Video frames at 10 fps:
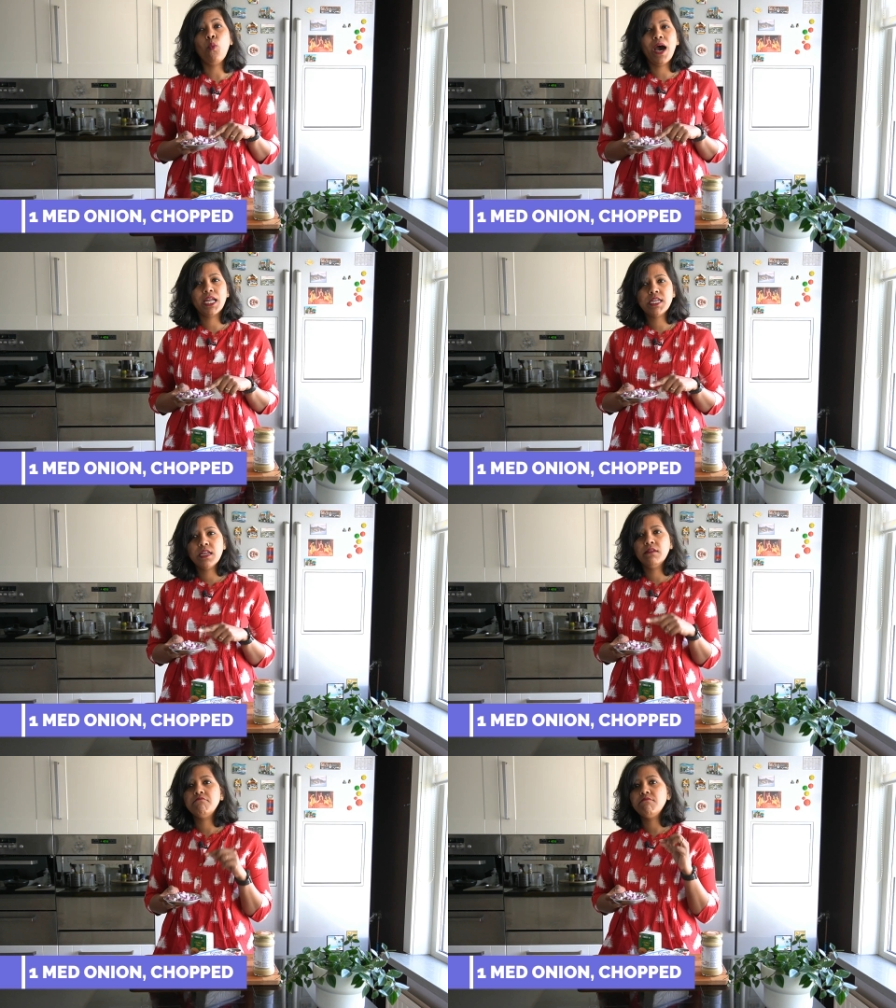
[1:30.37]

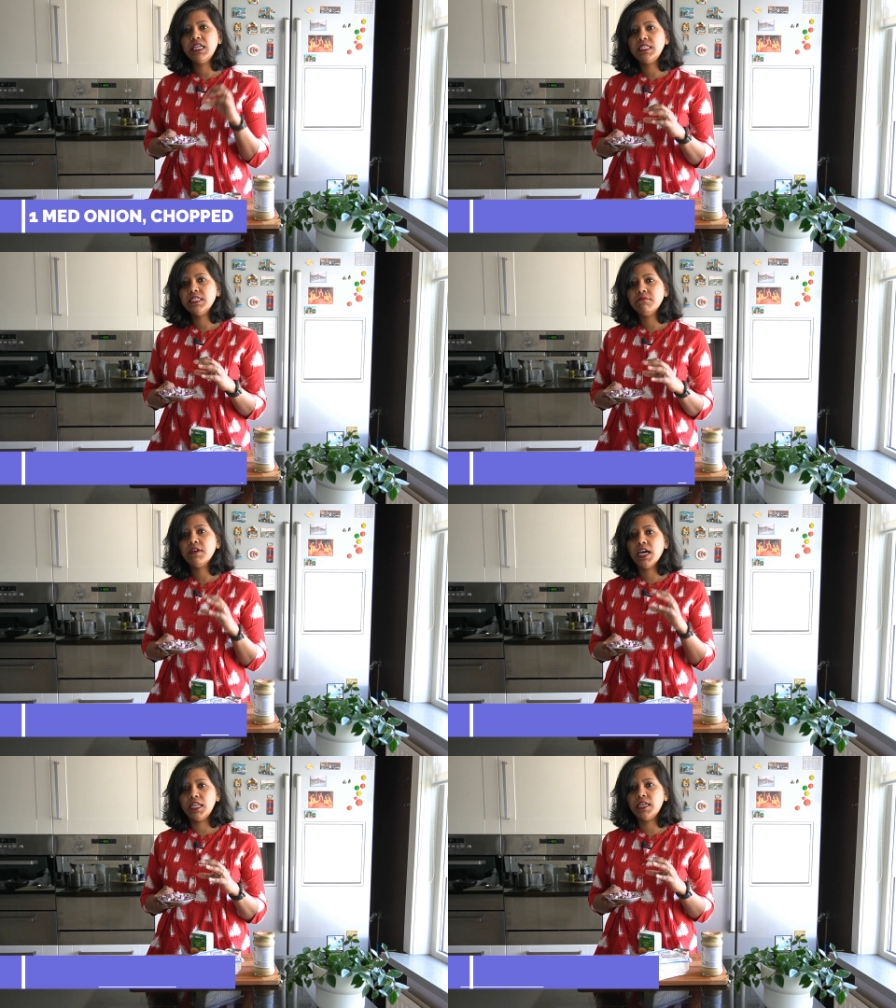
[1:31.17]
one medium
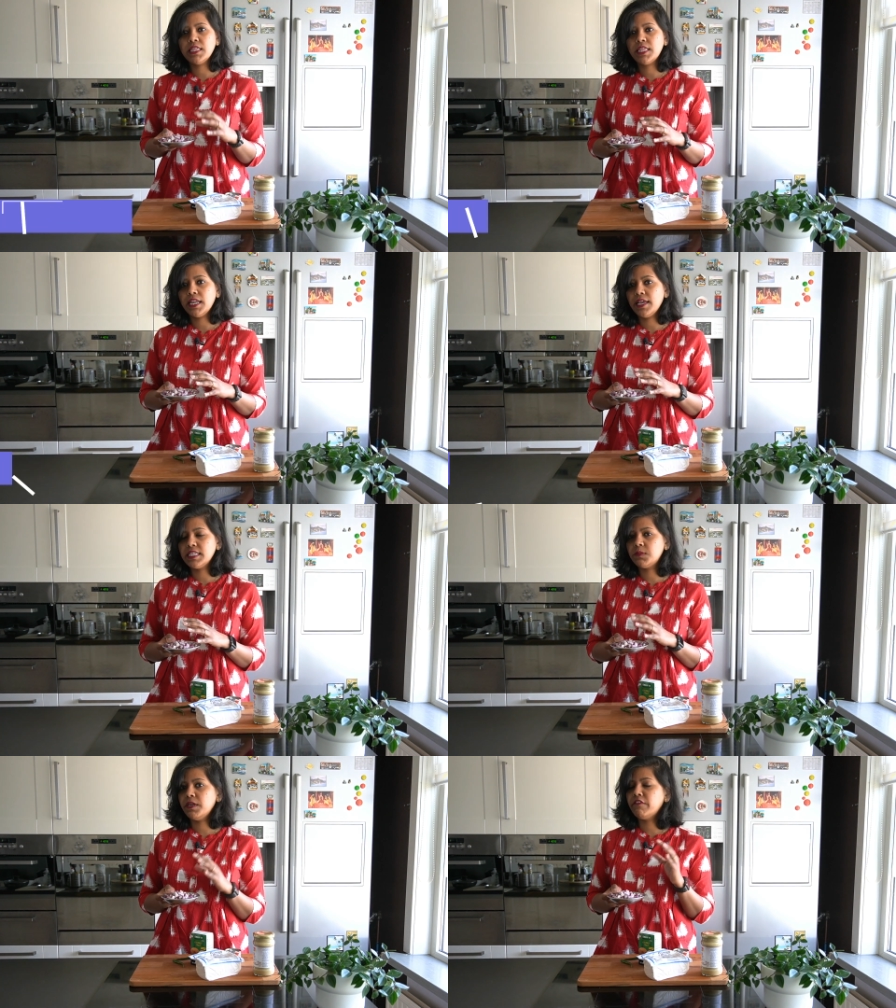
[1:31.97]
onion that
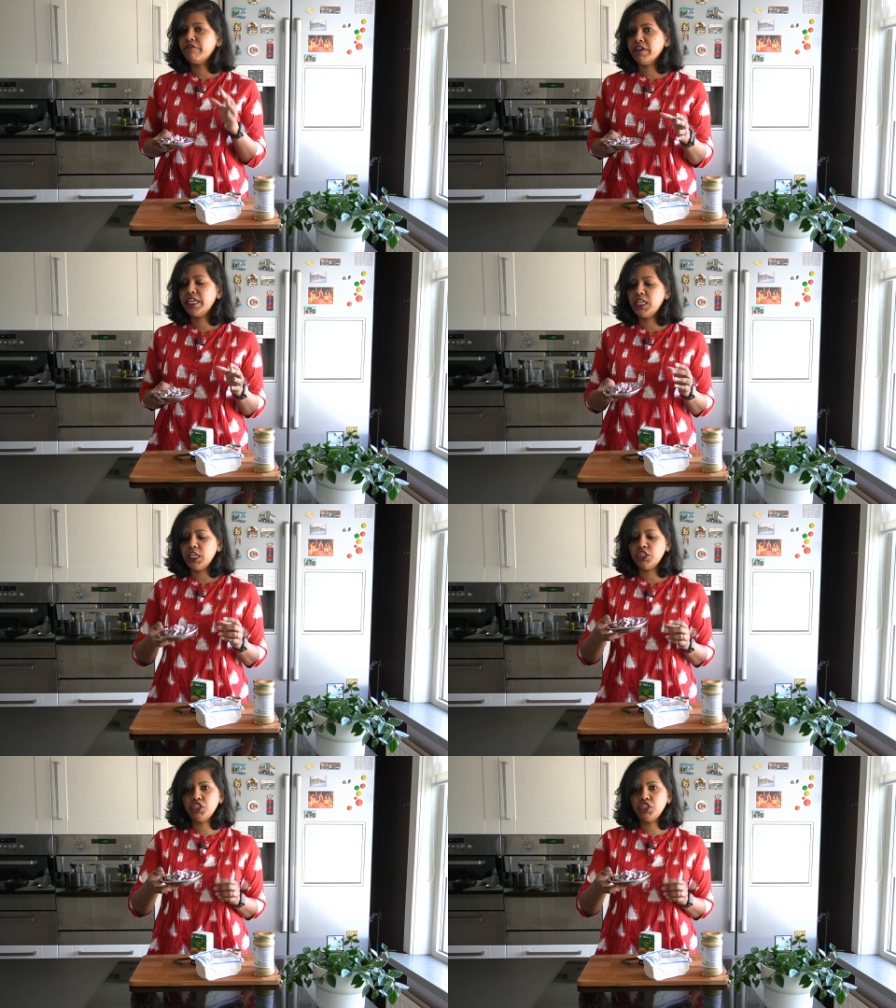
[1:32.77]
has been finely